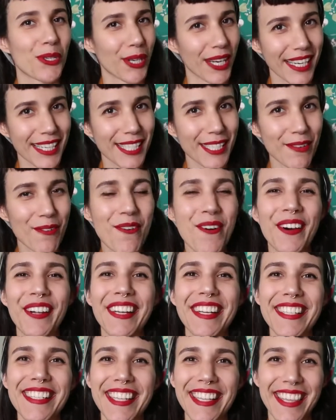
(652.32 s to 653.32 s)
trick
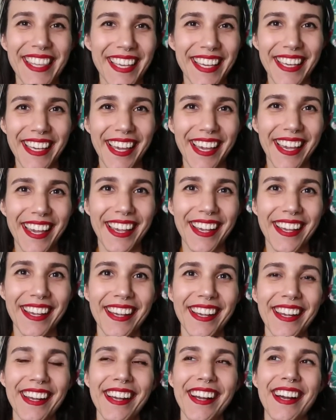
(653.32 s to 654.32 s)
someone into thinking
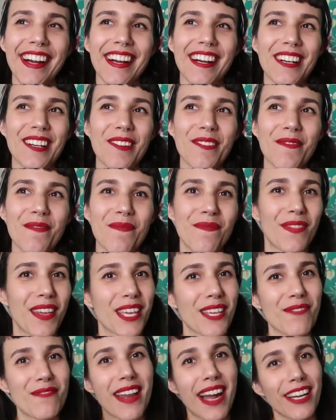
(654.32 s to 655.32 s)
um,
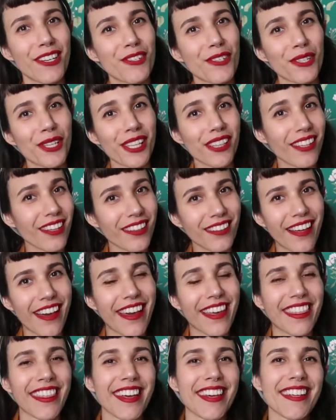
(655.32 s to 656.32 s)
that you naturally look
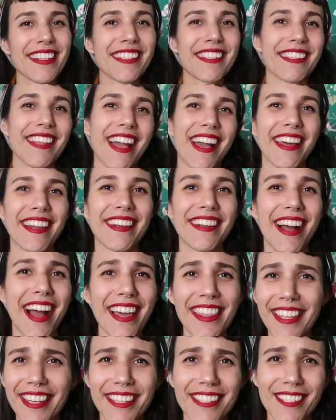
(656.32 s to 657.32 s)
like this and
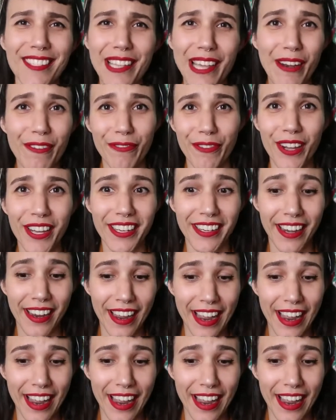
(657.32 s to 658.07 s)
I think it's a lot of fun.